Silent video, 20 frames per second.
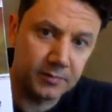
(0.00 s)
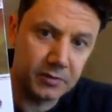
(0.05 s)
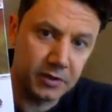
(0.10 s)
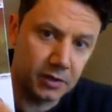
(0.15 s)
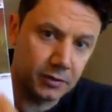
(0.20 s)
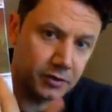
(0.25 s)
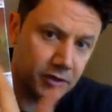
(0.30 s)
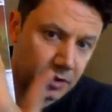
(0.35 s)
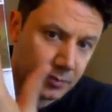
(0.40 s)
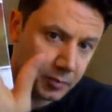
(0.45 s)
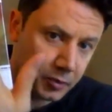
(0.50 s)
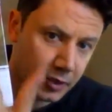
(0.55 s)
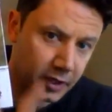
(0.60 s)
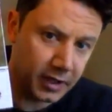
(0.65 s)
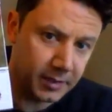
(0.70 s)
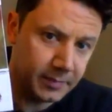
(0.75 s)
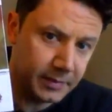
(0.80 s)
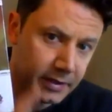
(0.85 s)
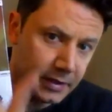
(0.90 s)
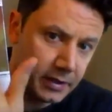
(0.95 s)
You know, you're going to
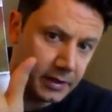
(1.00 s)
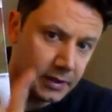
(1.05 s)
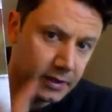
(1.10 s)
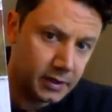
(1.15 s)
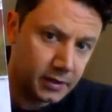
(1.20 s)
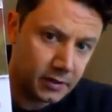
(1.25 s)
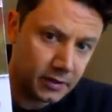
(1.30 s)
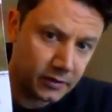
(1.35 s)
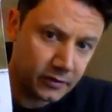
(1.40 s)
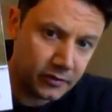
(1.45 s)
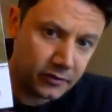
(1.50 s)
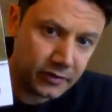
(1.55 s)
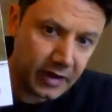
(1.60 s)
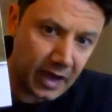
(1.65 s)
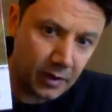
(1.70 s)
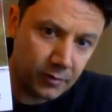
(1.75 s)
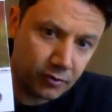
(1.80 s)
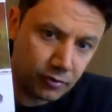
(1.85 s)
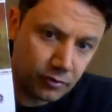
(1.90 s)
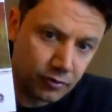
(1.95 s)
play
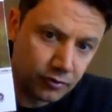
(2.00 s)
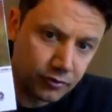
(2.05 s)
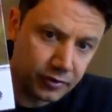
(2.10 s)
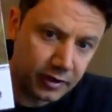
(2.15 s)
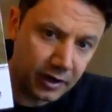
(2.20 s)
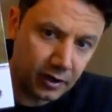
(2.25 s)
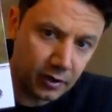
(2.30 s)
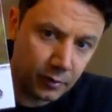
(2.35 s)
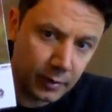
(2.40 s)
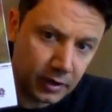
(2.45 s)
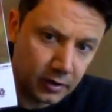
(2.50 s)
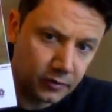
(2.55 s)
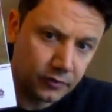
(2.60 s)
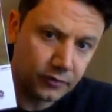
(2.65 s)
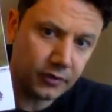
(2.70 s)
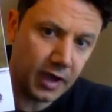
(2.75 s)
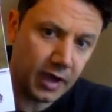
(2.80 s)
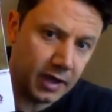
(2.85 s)
scoundrels and ne'er-do-wells,